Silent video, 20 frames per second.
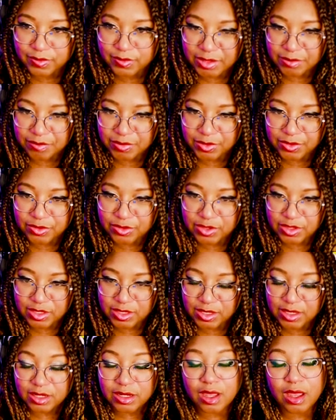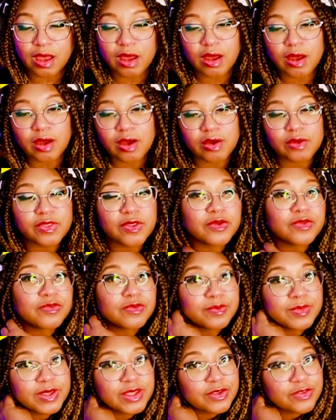Boost sheet. Oh, those
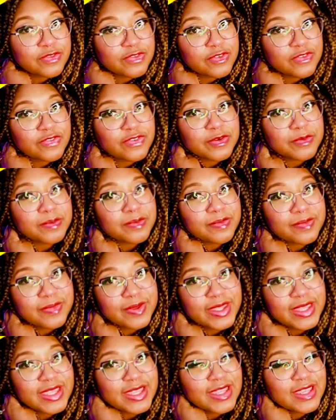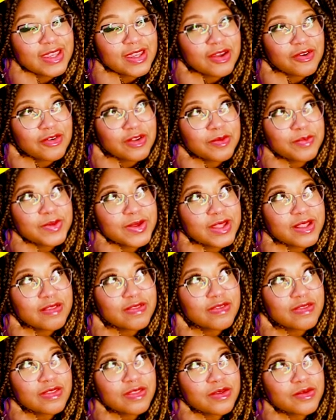would be useful for me going up
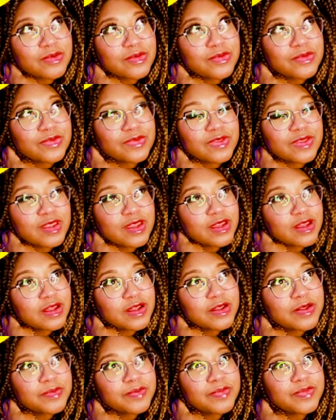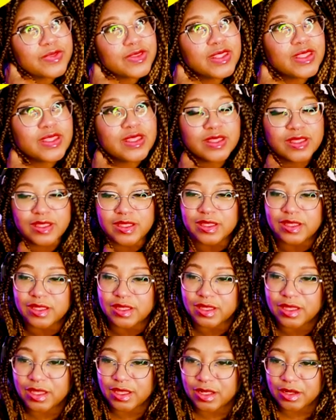against those
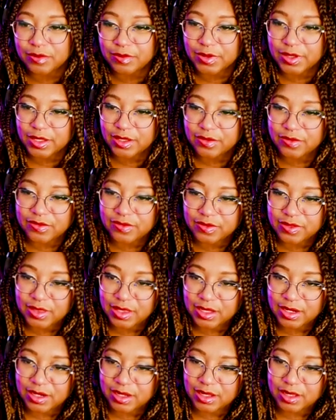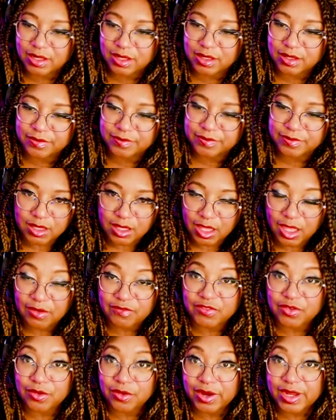enemies that
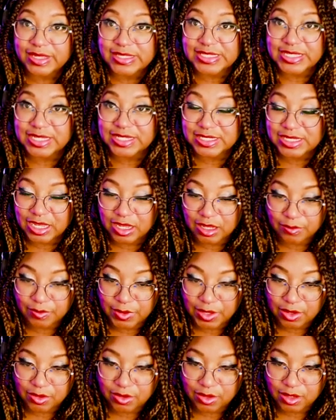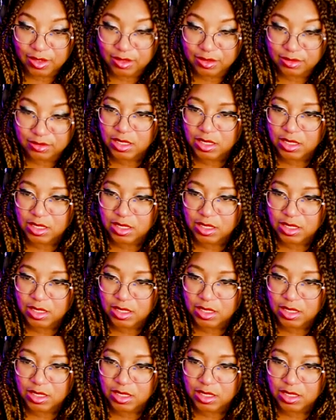have crazy attack power.